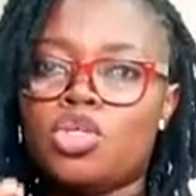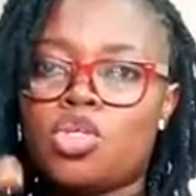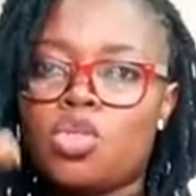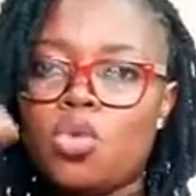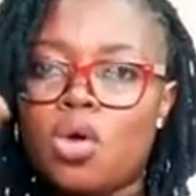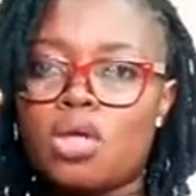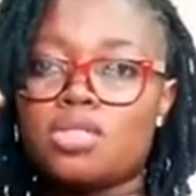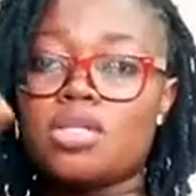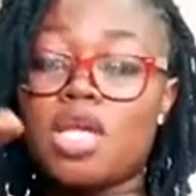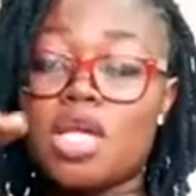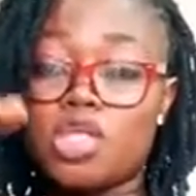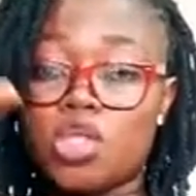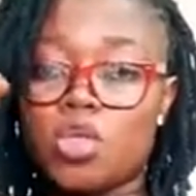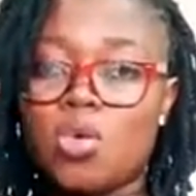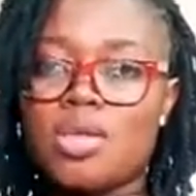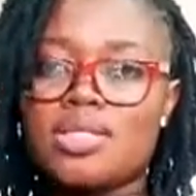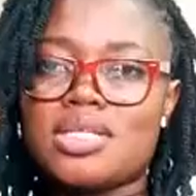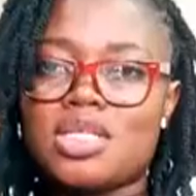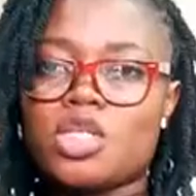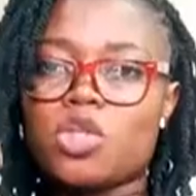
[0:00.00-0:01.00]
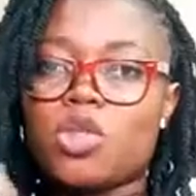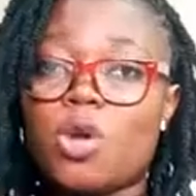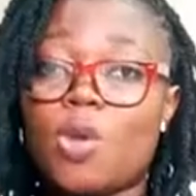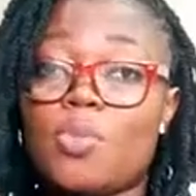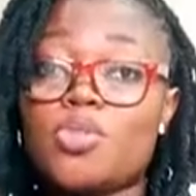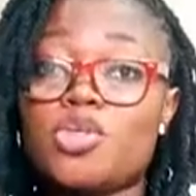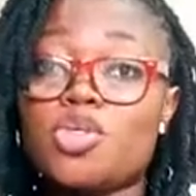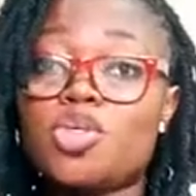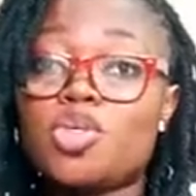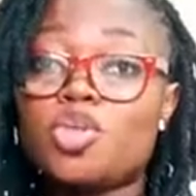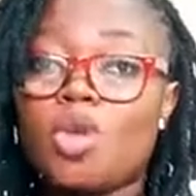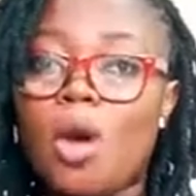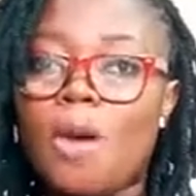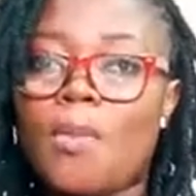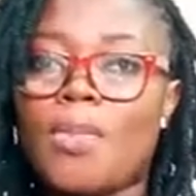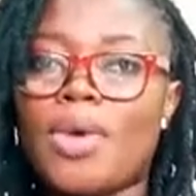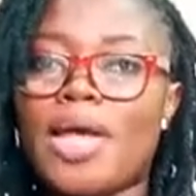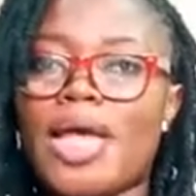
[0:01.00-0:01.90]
towards the top, you stop.